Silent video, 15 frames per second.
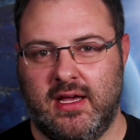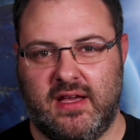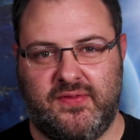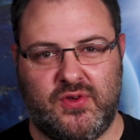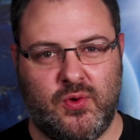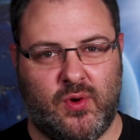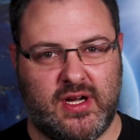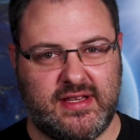
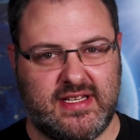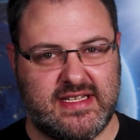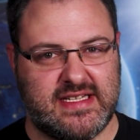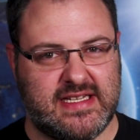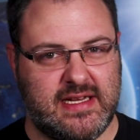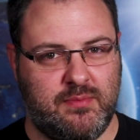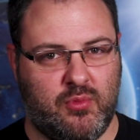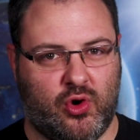If you want to
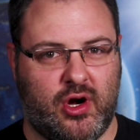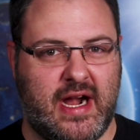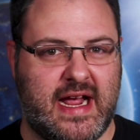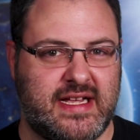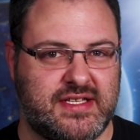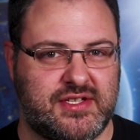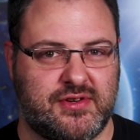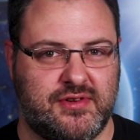see more
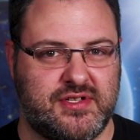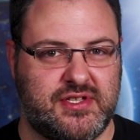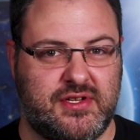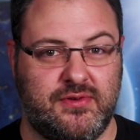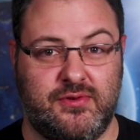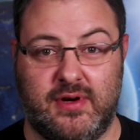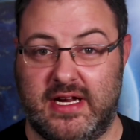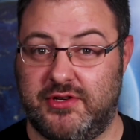answers
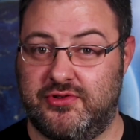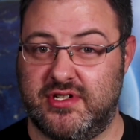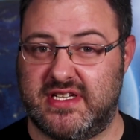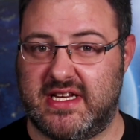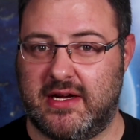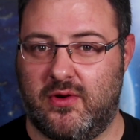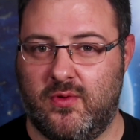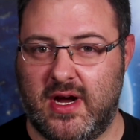to
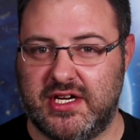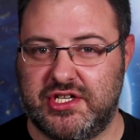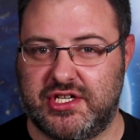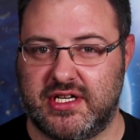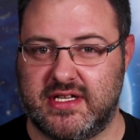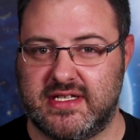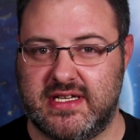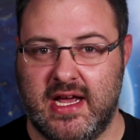interesting
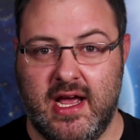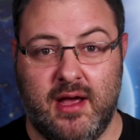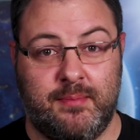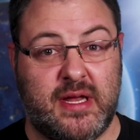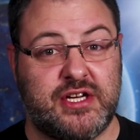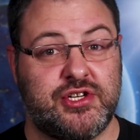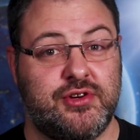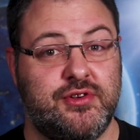questions,
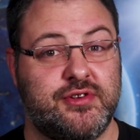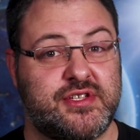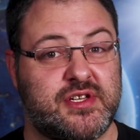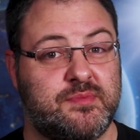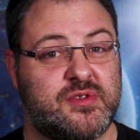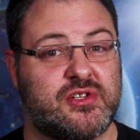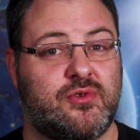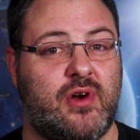make sure you
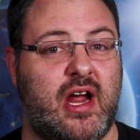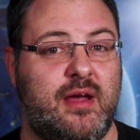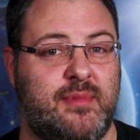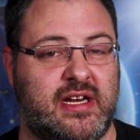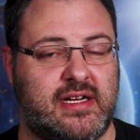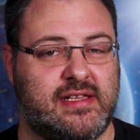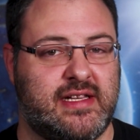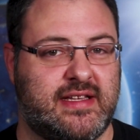
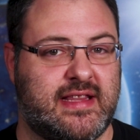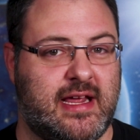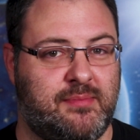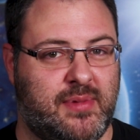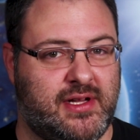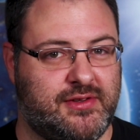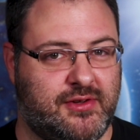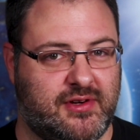subscribe and click
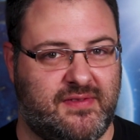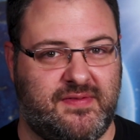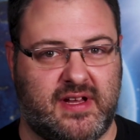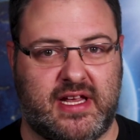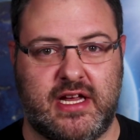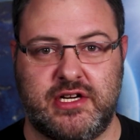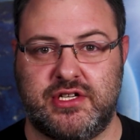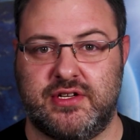that bell
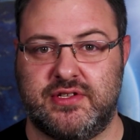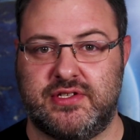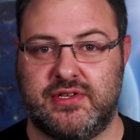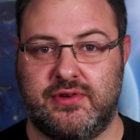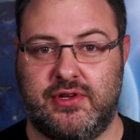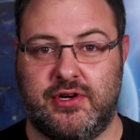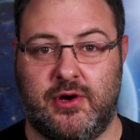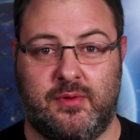notification
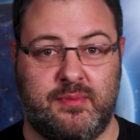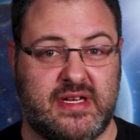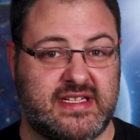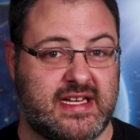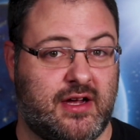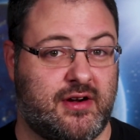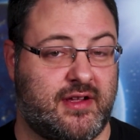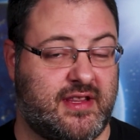so you don't
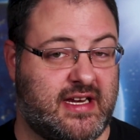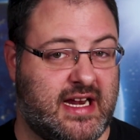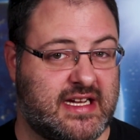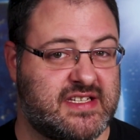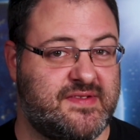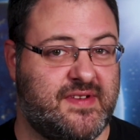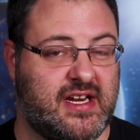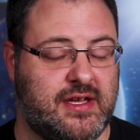miss out on the
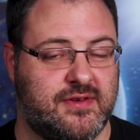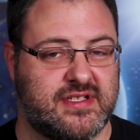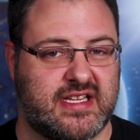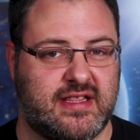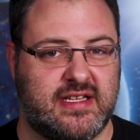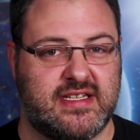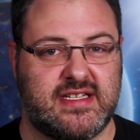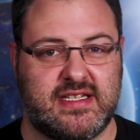next videos
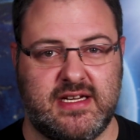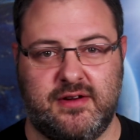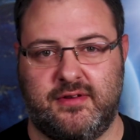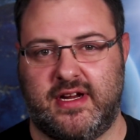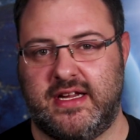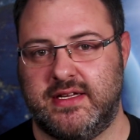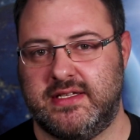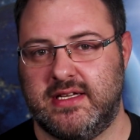in this
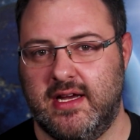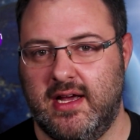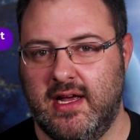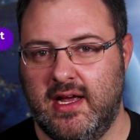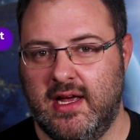series.